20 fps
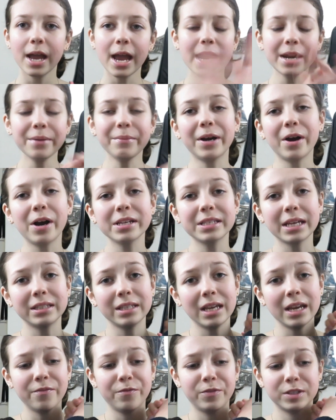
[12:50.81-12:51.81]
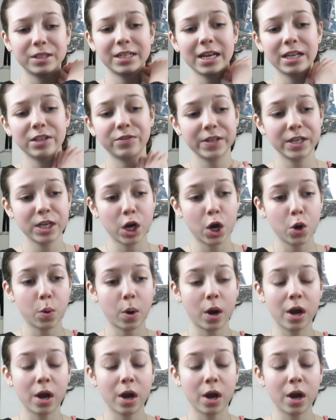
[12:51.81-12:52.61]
Anyway guys, that's it for today's video.